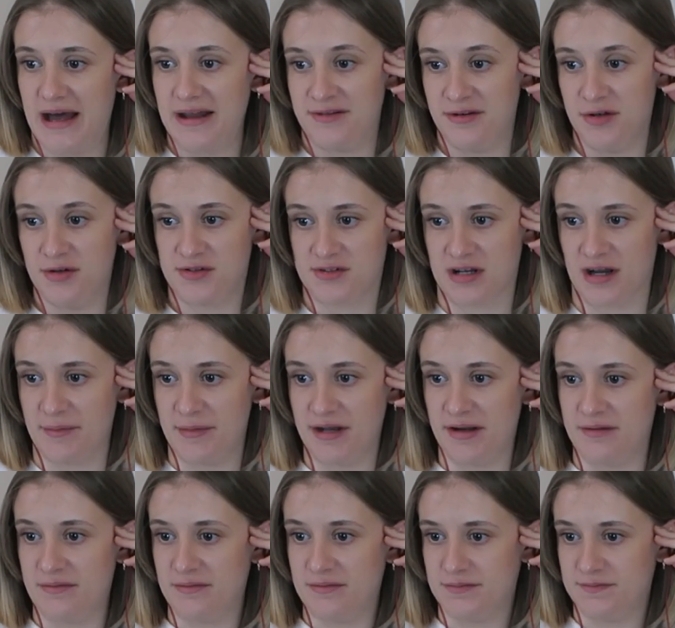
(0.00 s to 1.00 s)
bad news
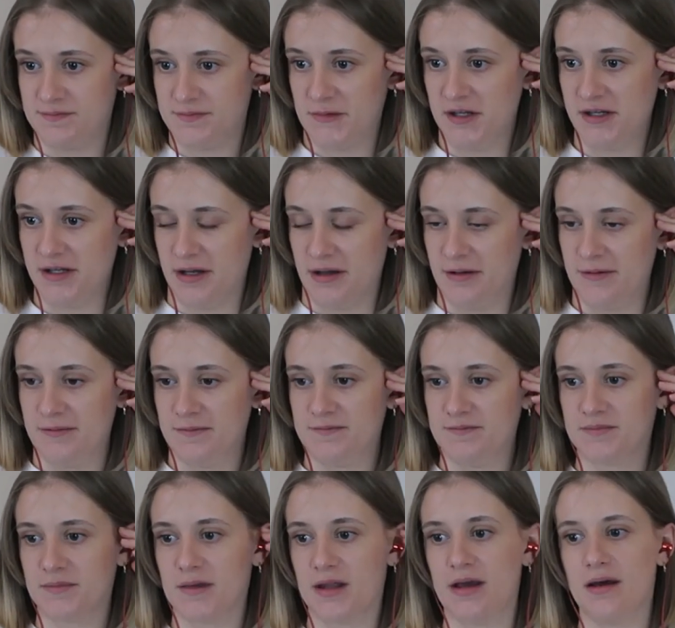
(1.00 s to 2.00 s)
coming.
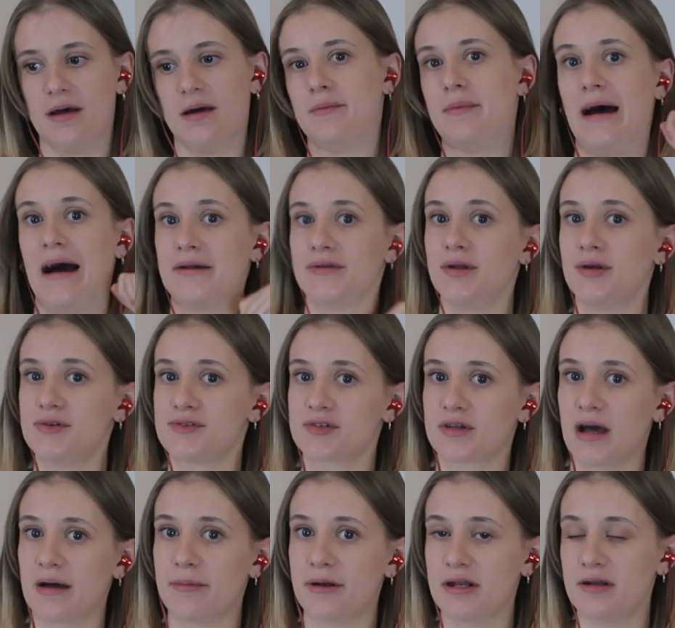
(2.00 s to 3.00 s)
Bad news
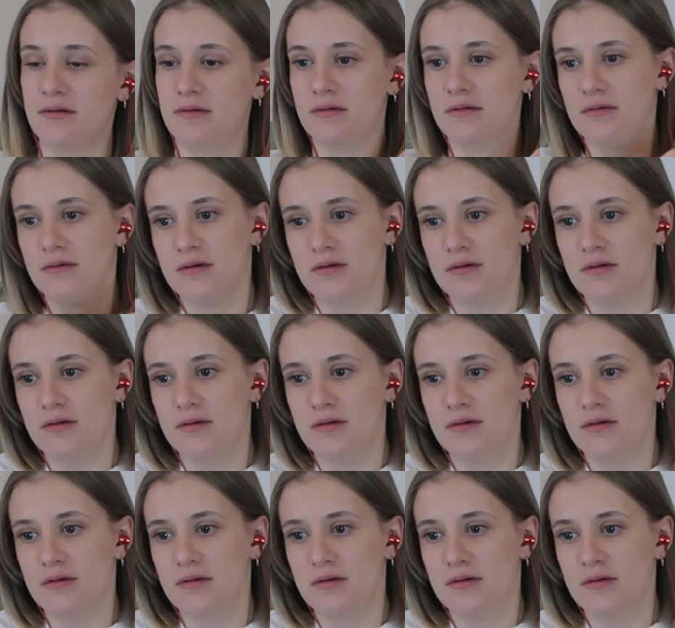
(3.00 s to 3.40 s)
coming.